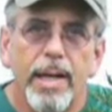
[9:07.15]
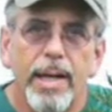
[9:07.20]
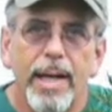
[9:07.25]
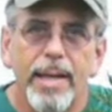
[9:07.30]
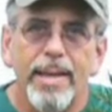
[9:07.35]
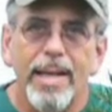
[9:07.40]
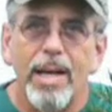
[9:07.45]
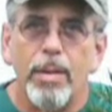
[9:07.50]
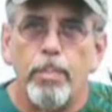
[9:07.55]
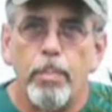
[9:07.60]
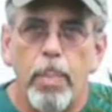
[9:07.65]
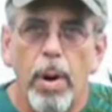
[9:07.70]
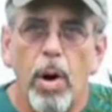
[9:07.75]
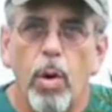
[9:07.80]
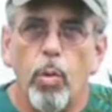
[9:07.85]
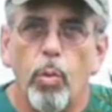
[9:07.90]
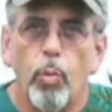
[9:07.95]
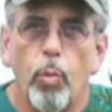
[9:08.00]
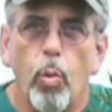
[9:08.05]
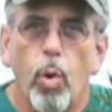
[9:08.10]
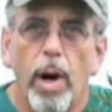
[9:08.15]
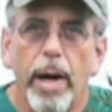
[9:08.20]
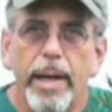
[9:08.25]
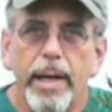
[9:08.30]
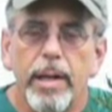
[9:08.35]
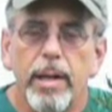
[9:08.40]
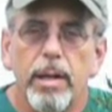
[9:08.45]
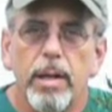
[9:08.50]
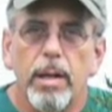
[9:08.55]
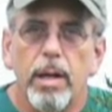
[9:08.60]
not that bone
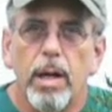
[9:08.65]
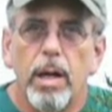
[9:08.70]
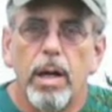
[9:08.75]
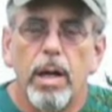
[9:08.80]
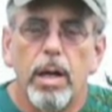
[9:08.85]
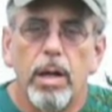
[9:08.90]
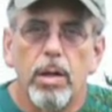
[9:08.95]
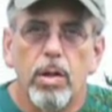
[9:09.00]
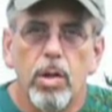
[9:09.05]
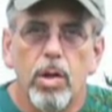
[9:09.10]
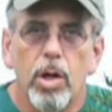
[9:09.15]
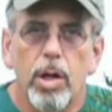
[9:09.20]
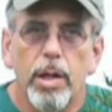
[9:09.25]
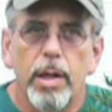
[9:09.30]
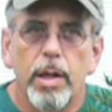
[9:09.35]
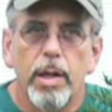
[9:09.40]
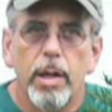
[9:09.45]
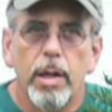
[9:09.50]
white look.